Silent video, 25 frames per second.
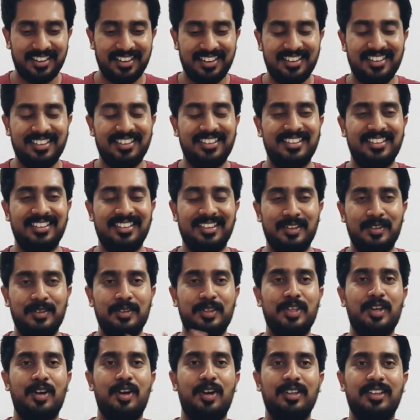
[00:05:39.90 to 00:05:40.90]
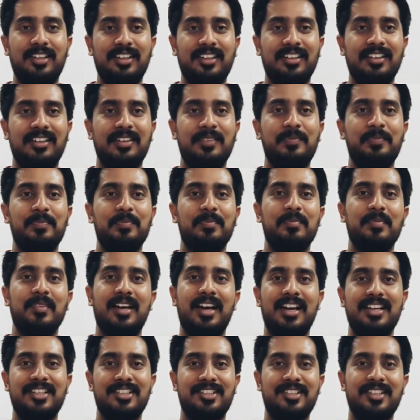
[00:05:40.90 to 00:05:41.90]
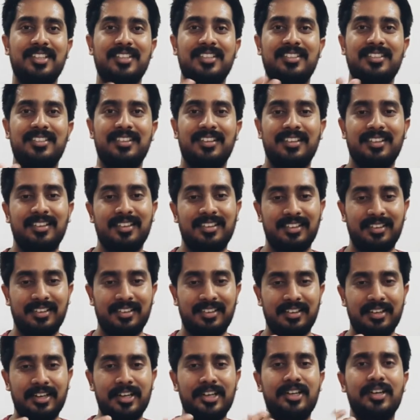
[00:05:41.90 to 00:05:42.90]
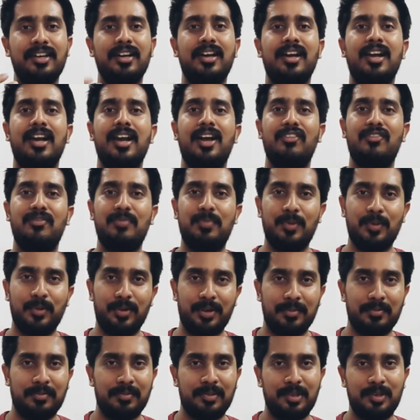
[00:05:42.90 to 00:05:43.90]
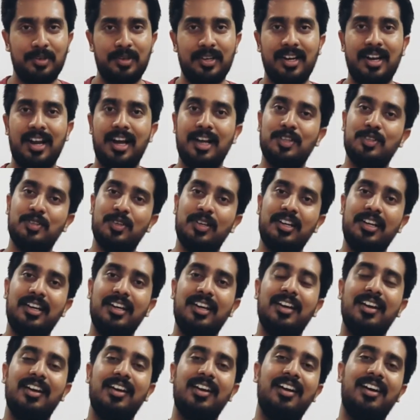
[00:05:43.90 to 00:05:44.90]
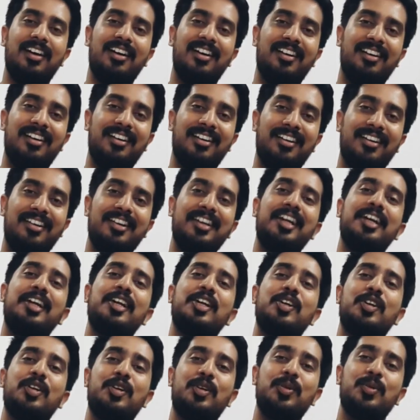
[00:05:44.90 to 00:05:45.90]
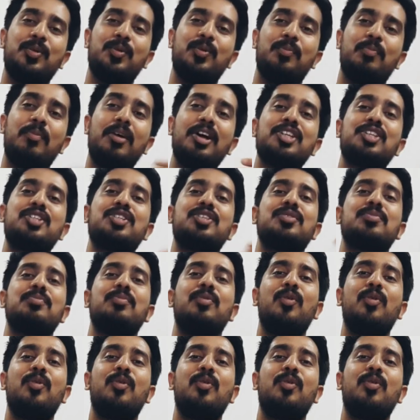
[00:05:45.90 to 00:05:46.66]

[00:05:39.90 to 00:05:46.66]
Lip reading: the author has just written a love poem. You can actually read into much